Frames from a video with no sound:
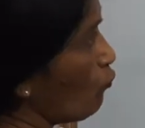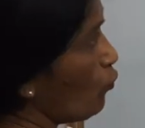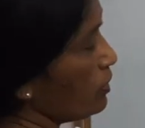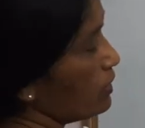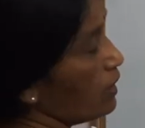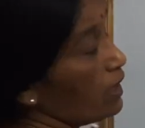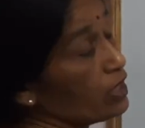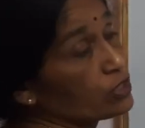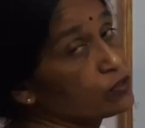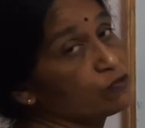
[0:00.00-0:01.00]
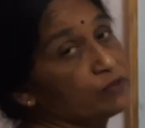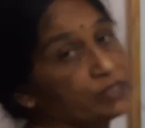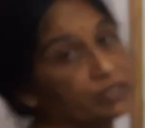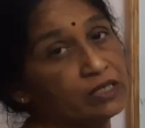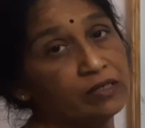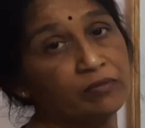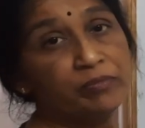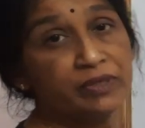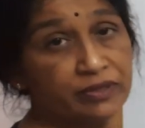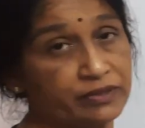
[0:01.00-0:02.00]
What are spherical
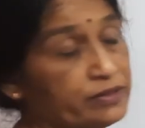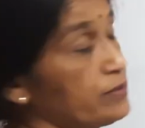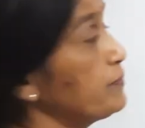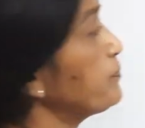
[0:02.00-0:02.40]
mirrors?